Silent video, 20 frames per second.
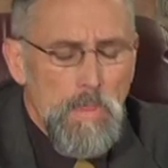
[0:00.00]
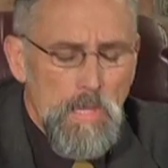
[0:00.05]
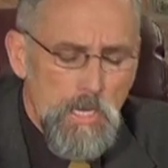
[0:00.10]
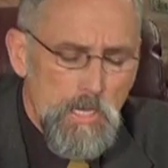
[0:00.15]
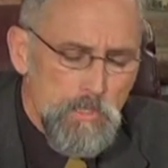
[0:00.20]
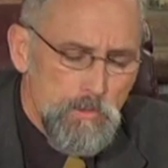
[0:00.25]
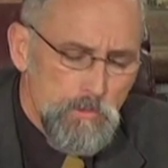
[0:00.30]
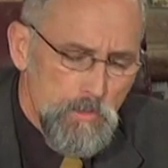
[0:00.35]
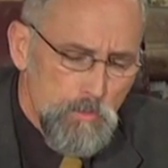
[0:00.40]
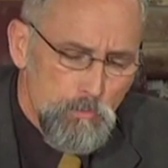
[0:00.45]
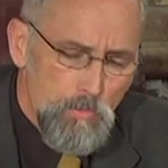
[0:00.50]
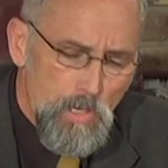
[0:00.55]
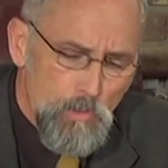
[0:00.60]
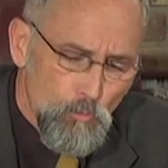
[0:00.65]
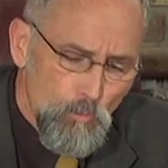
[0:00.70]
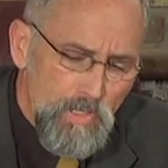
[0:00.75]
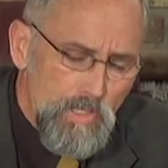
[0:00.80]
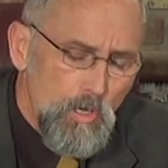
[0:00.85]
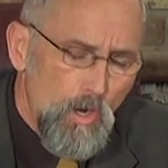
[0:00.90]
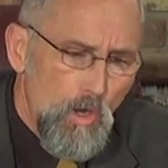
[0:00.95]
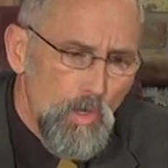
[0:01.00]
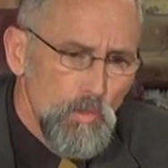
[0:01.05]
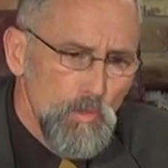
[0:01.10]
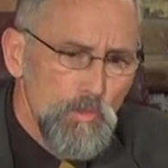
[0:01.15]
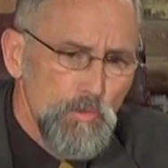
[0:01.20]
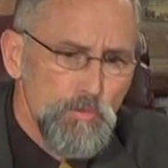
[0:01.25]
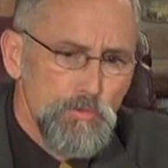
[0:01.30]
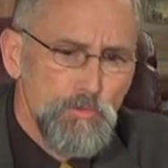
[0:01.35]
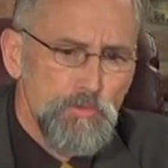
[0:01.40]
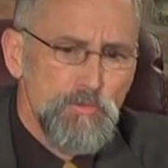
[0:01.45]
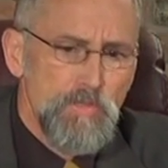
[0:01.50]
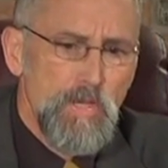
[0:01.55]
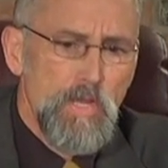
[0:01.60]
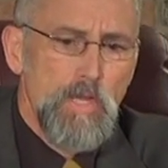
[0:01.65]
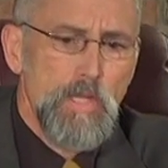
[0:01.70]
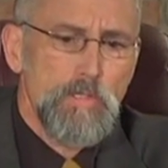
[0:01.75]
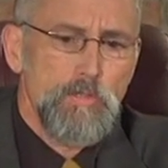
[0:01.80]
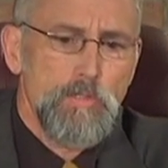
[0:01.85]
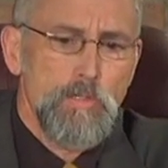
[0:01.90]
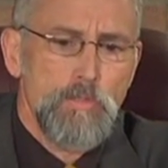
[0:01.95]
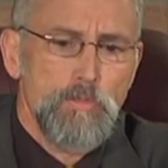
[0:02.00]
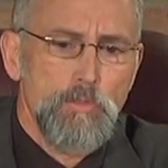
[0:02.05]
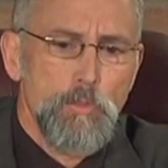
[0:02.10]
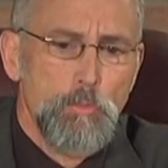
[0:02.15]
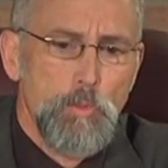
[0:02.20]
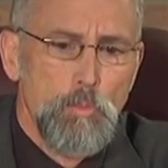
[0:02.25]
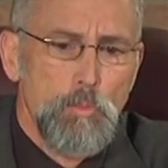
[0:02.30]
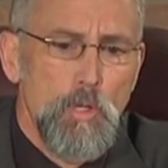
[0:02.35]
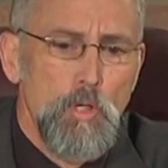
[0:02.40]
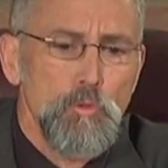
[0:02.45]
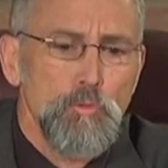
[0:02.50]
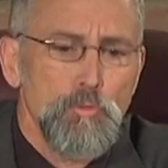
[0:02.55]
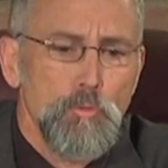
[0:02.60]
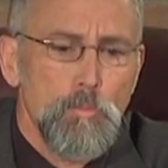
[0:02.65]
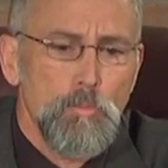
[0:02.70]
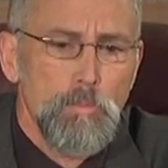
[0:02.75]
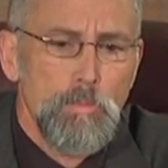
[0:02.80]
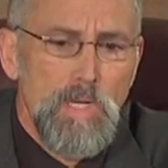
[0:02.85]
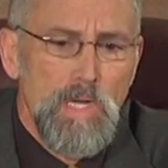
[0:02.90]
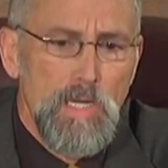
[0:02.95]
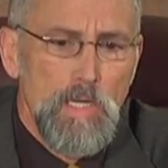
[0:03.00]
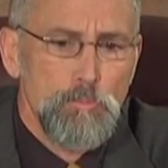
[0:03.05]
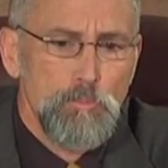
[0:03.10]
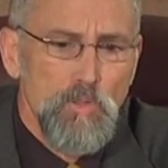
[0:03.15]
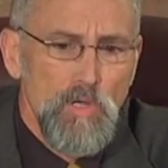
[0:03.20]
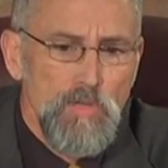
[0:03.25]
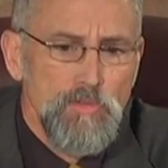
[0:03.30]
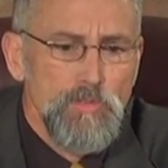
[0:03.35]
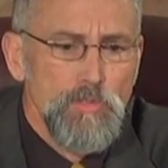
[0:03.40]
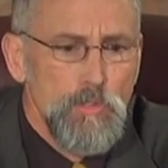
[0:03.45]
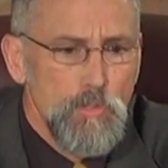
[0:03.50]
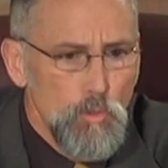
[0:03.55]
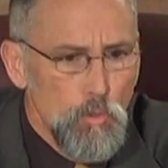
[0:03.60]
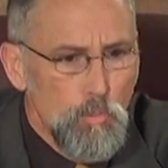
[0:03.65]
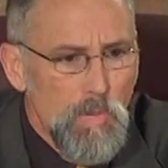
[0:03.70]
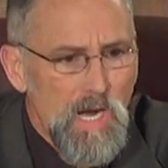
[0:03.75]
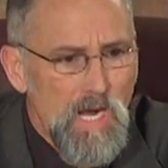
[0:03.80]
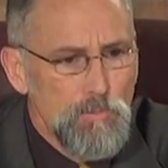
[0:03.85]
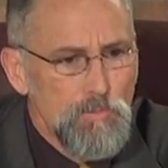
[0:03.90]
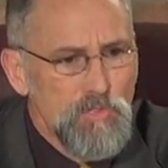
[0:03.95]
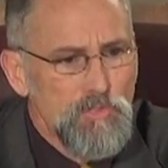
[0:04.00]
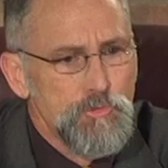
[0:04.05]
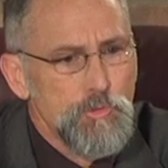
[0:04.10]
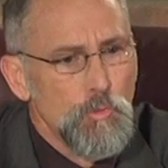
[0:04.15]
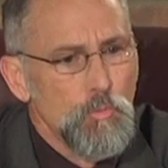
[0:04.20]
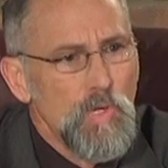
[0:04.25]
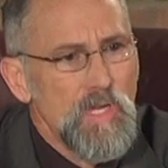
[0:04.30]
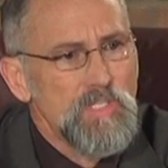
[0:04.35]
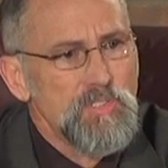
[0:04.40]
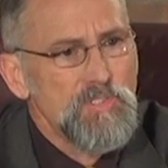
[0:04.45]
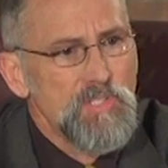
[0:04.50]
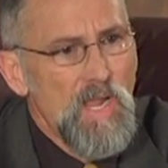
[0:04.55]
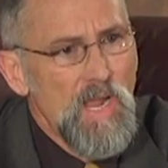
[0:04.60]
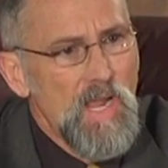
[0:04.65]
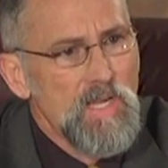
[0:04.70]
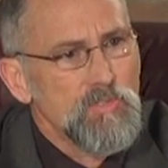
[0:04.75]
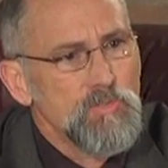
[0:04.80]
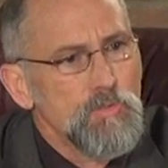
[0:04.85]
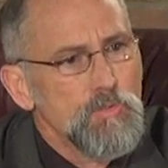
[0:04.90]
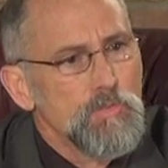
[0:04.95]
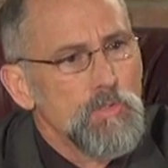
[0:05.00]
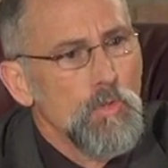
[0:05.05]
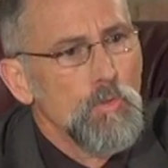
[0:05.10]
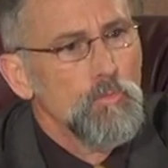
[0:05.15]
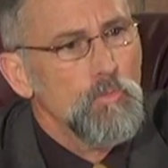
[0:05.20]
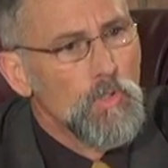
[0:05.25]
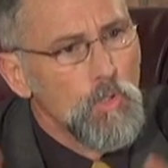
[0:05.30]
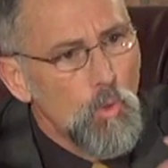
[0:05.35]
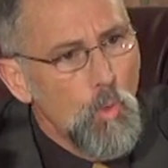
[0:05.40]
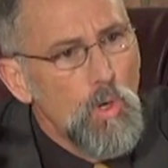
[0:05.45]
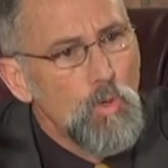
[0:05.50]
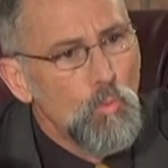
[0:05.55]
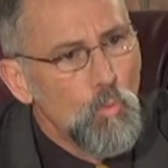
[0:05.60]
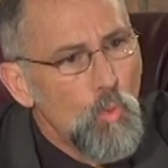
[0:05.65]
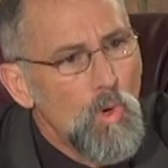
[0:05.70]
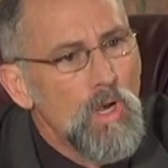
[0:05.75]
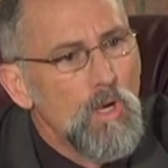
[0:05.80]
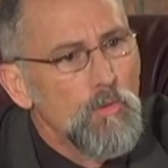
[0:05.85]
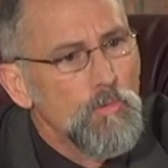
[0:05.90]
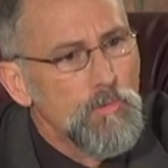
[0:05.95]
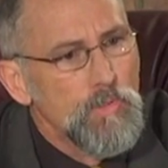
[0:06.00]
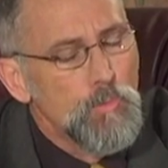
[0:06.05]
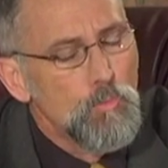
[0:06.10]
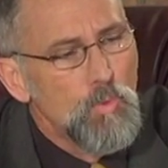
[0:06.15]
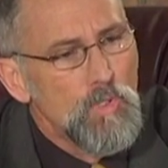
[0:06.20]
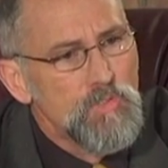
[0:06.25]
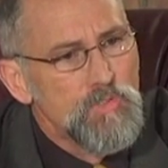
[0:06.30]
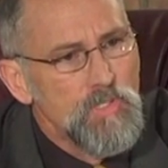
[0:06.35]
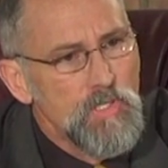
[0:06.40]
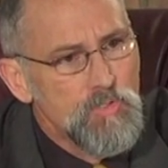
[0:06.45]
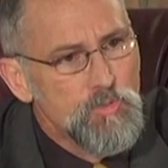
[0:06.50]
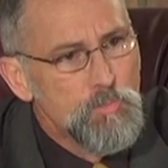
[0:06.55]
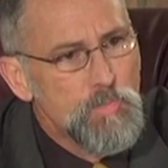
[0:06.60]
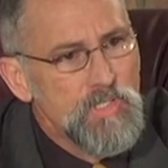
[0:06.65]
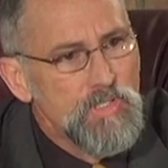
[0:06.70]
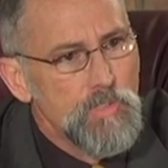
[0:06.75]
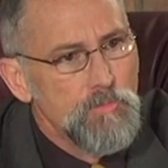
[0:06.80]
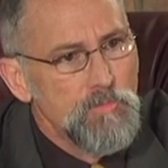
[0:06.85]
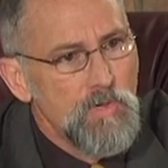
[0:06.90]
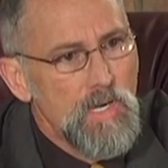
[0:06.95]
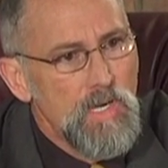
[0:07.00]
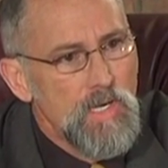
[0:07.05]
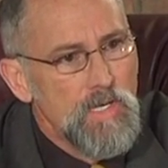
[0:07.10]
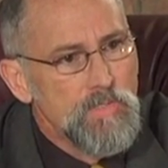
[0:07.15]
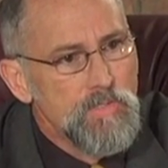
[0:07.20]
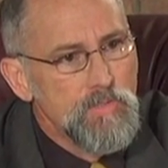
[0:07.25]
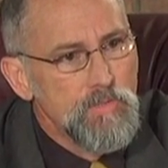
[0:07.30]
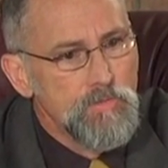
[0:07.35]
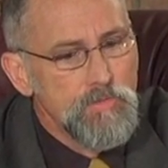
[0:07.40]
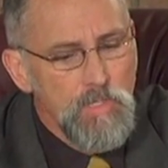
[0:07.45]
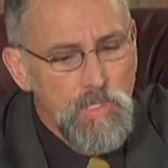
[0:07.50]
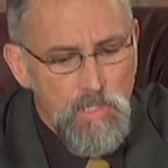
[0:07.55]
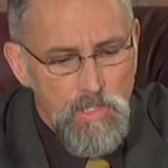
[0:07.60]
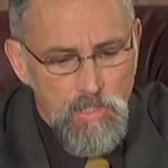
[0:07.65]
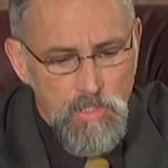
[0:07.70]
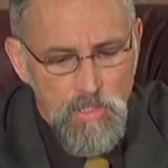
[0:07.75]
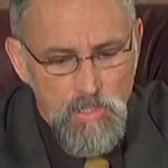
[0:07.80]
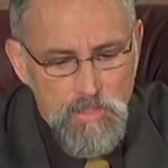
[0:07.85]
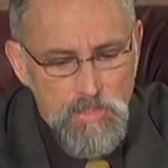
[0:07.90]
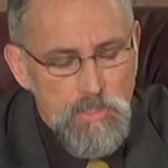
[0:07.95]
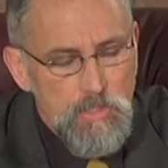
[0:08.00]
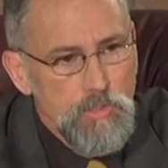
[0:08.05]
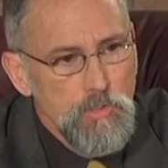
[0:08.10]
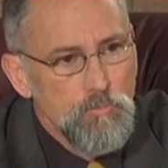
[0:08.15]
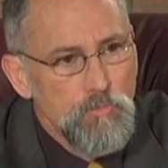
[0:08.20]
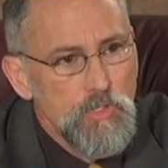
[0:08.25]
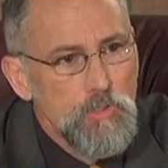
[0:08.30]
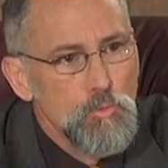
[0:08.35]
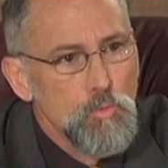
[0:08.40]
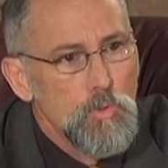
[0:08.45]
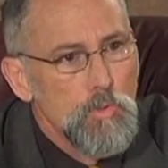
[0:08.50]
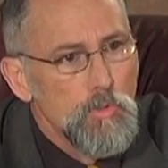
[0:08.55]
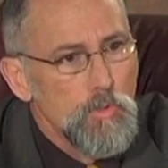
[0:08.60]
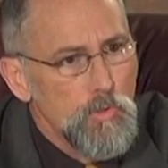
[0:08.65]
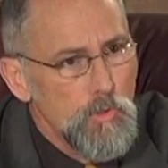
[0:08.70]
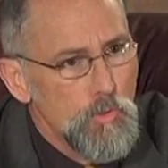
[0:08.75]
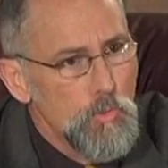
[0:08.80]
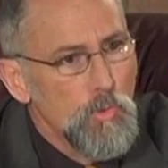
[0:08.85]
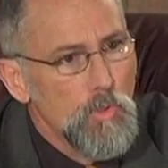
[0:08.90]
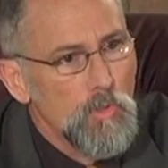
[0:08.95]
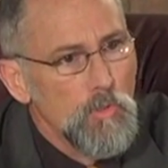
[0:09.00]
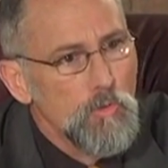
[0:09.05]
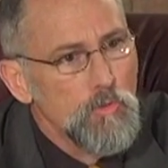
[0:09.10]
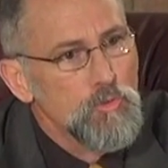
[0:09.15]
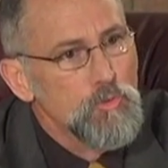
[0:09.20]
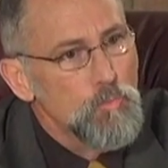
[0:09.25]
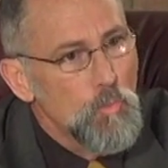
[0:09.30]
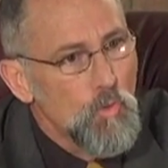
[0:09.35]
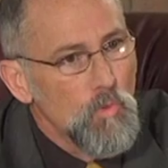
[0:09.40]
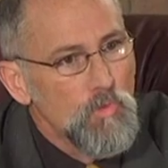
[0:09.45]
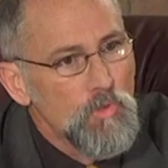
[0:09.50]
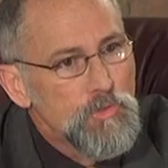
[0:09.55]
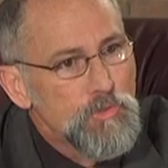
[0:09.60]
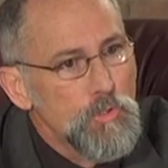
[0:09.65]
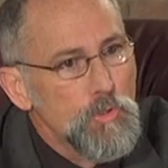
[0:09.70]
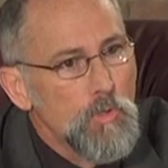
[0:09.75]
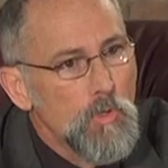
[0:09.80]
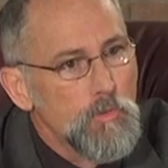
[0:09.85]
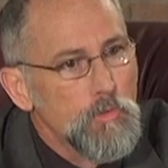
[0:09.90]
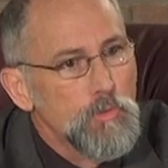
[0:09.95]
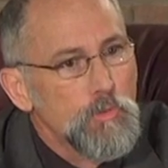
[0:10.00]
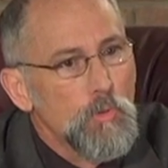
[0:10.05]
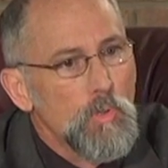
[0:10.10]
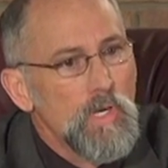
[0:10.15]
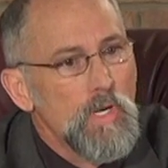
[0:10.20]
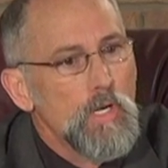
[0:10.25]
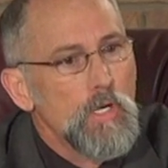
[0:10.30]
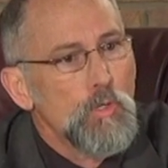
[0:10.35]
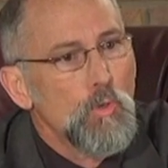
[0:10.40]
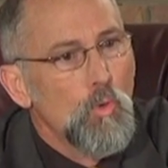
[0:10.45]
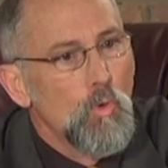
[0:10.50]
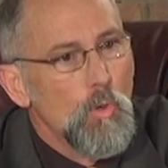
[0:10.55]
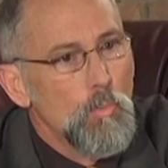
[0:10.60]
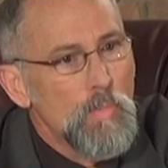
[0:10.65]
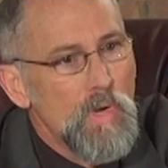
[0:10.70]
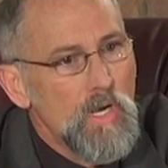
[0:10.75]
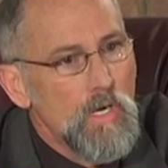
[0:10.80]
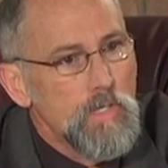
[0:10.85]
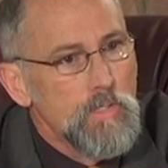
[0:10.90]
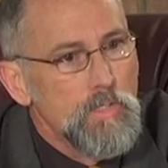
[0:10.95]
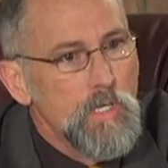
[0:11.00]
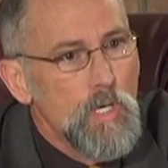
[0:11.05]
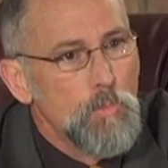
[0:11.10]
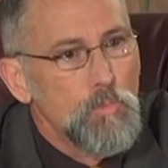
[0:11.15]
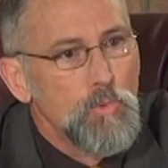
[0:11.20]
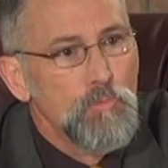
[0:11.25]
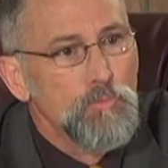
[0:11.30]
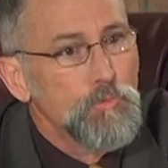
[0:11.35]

And my recall is that the proposal by President Obama is to raise taxes on the, quote, wealthy, which has been defined as any individual who earns more than 200 grand or a married couple